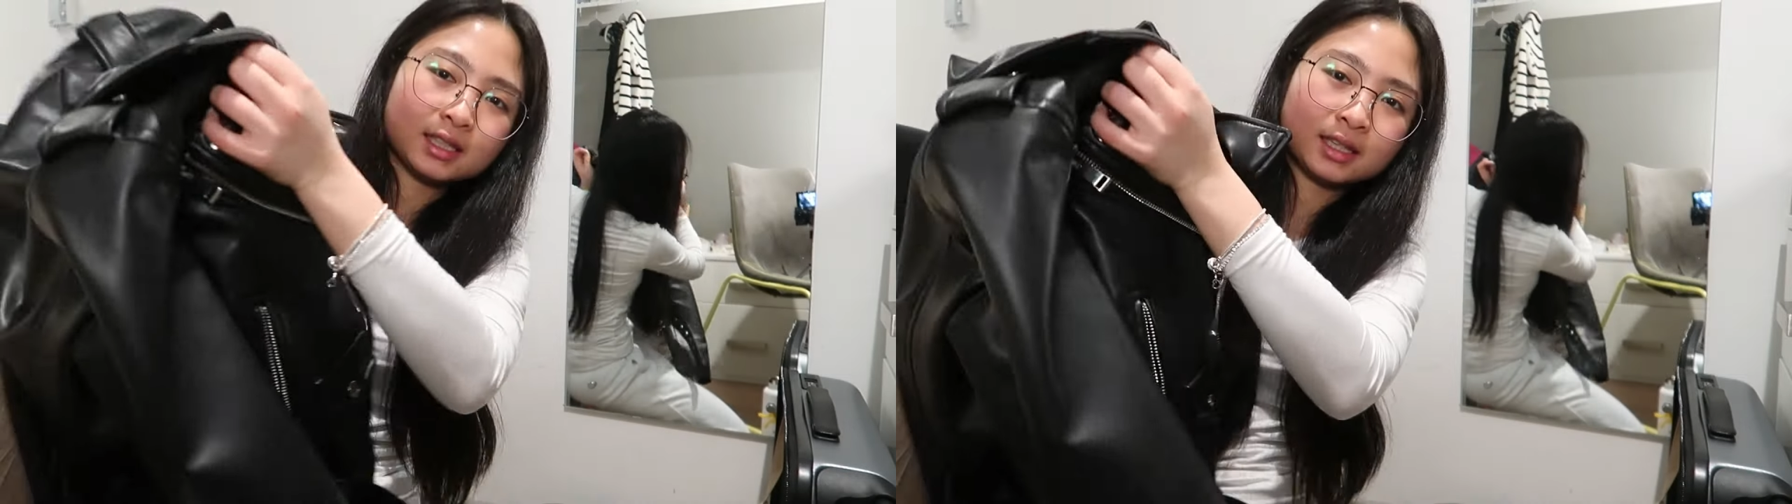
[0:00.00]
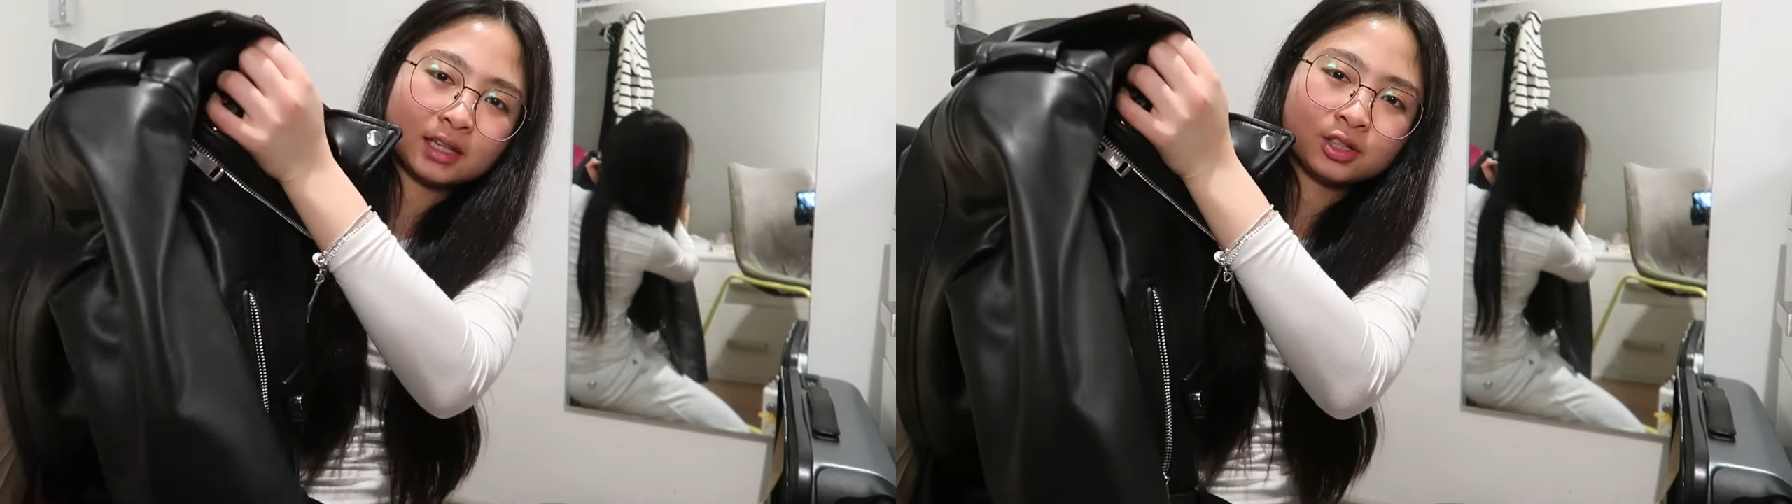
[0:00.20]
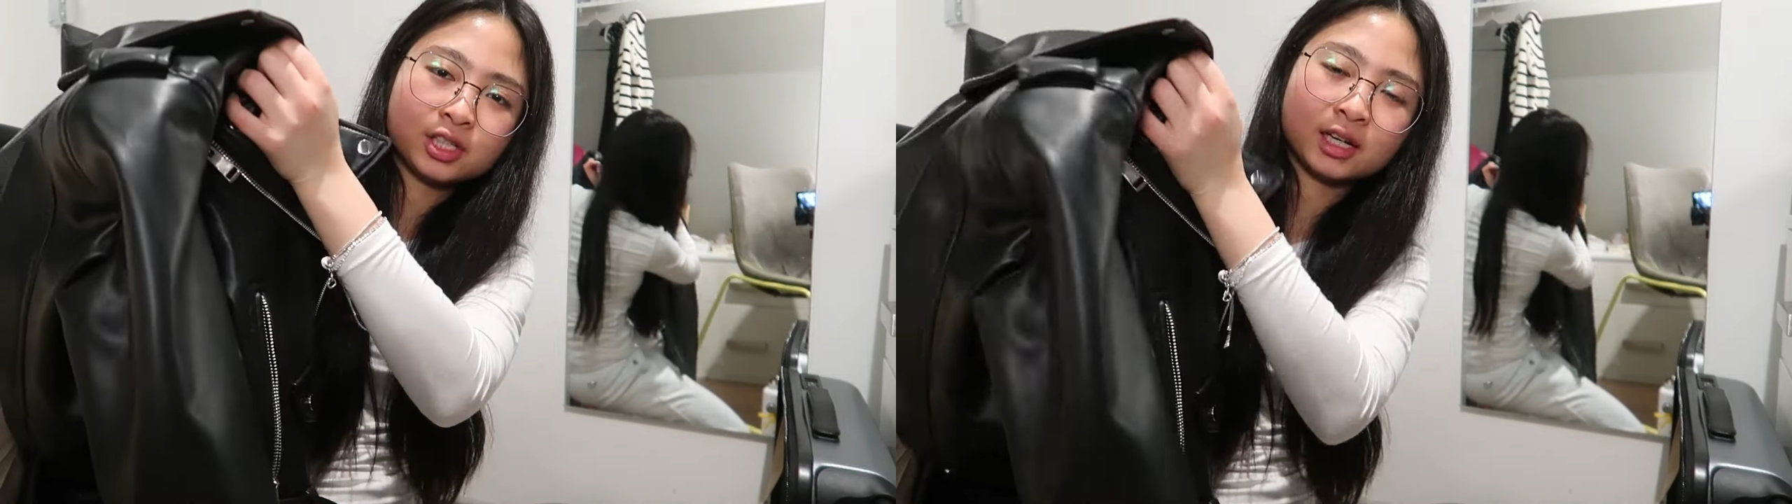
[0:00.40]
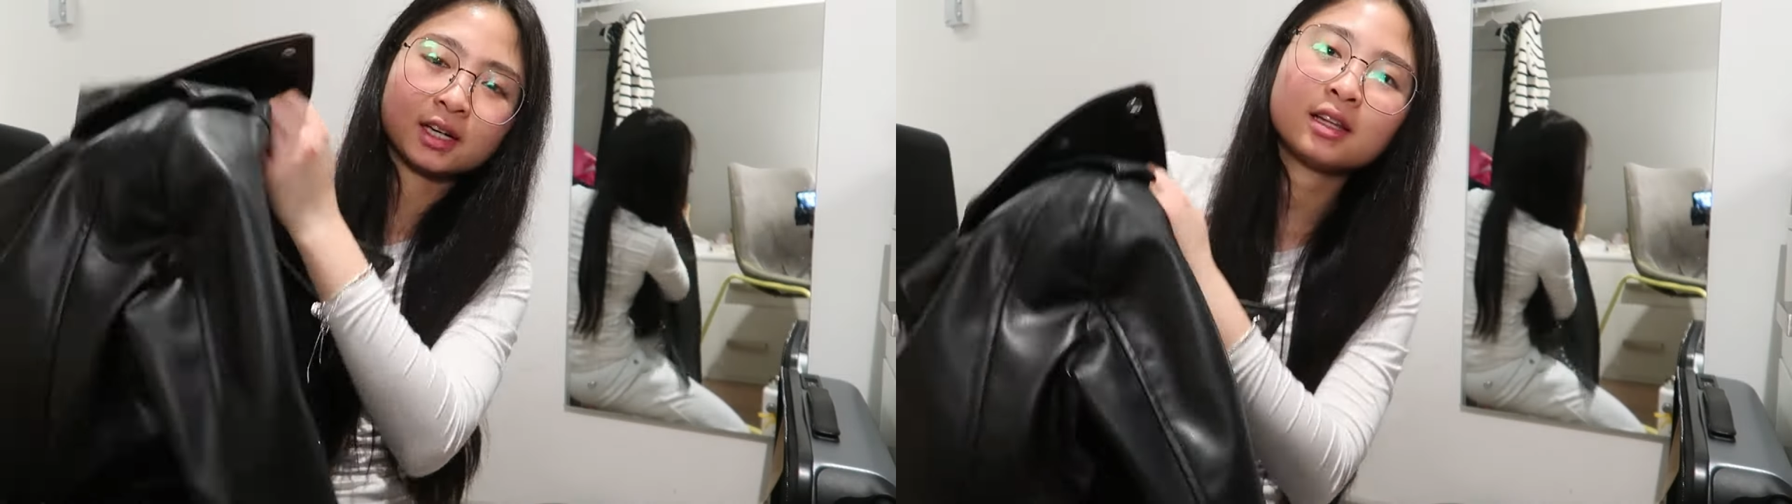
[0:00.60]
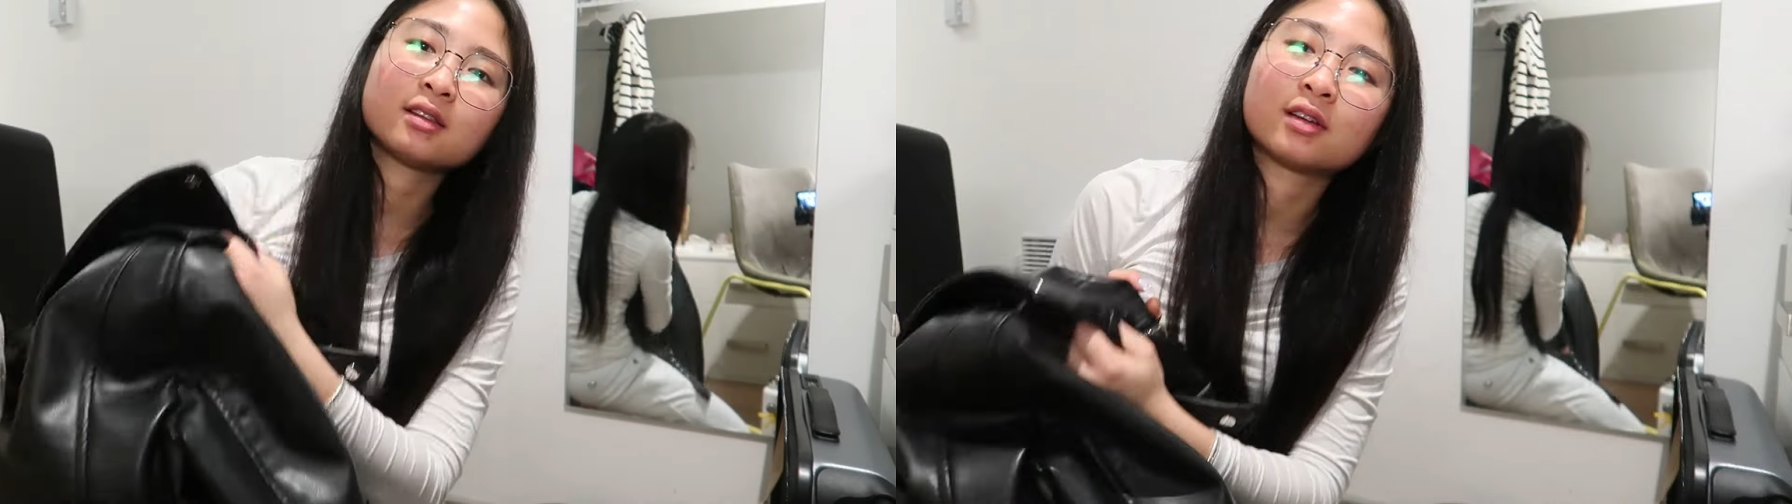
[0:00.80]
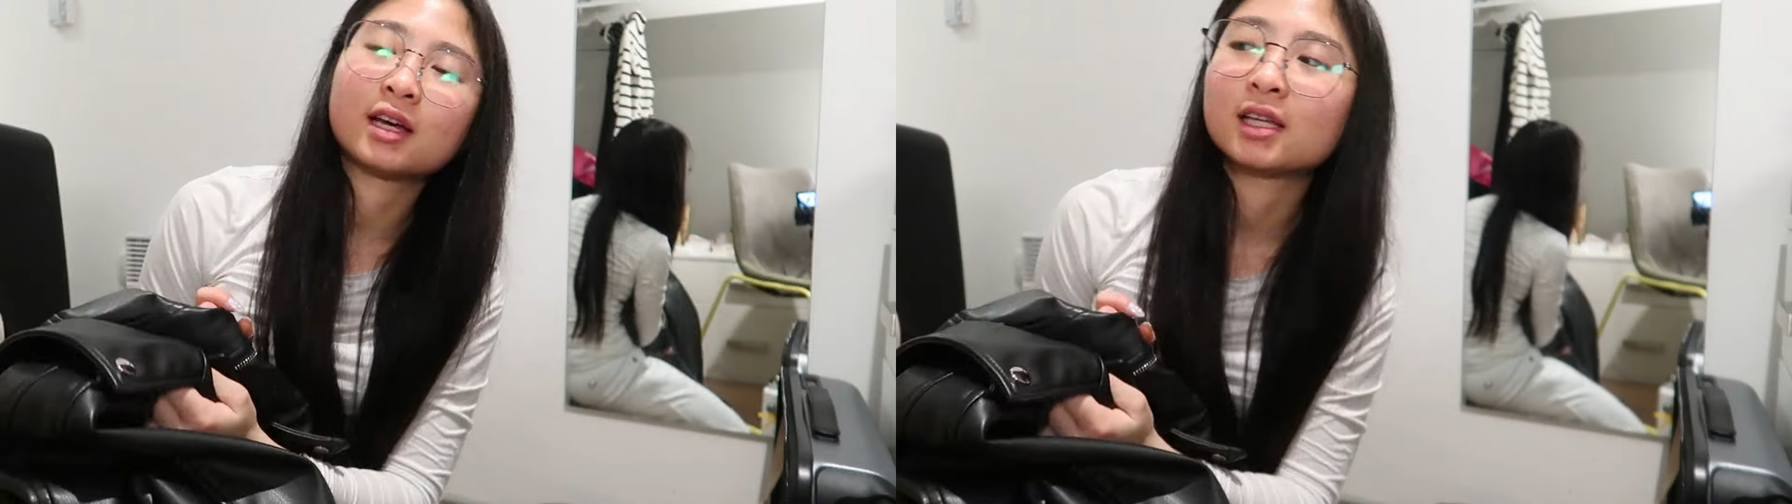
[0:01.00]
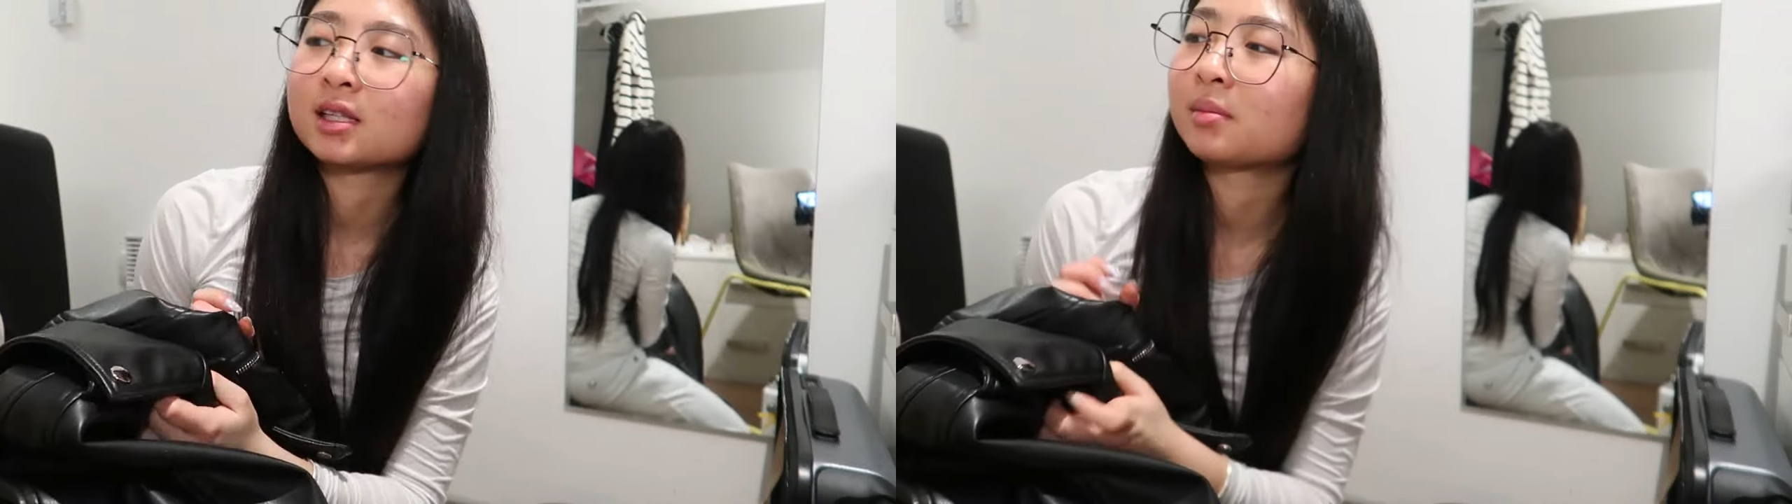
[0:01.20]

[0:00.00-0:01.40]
leather jacket as